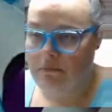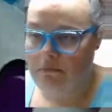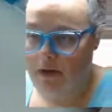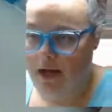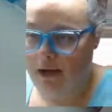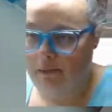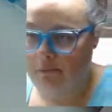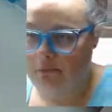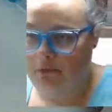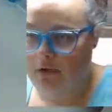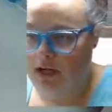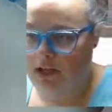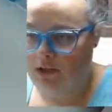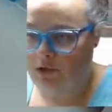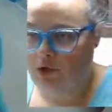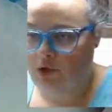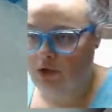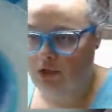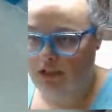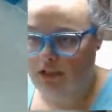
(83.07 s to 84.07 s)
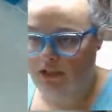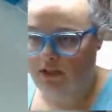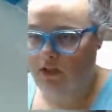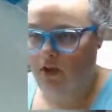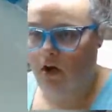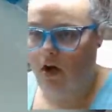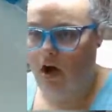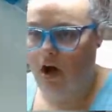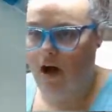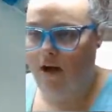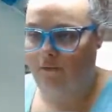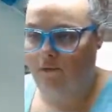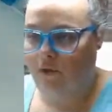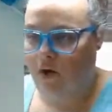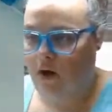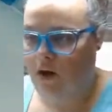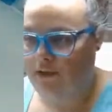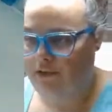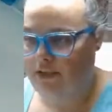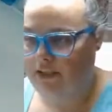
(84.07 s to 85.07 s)
my brushes off
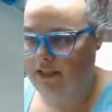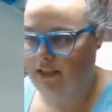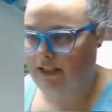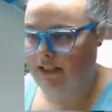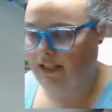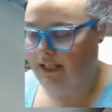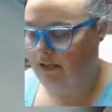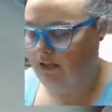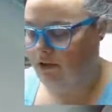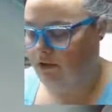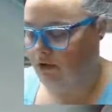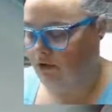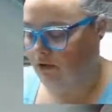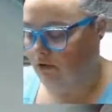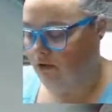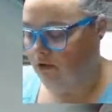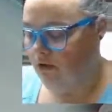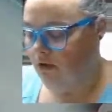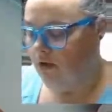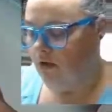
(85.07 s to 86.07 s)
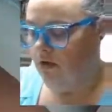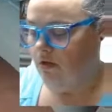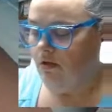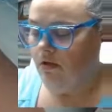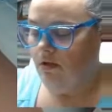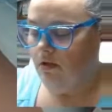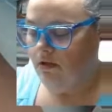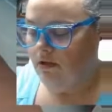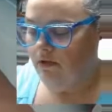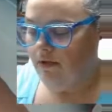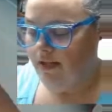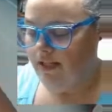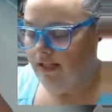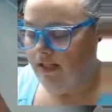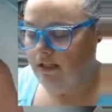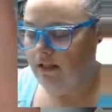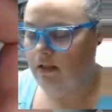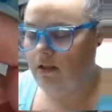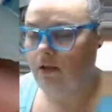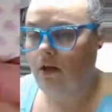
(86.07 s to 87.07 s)
on the stencil. So I
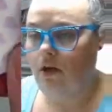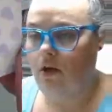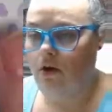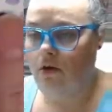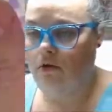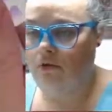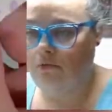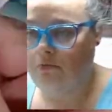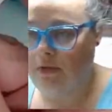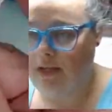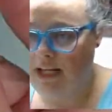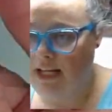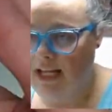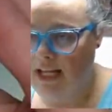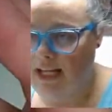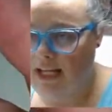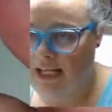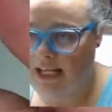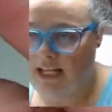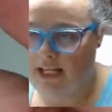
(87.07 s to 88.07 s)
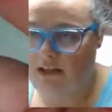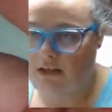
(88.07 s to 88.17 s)
didn't go re-ink it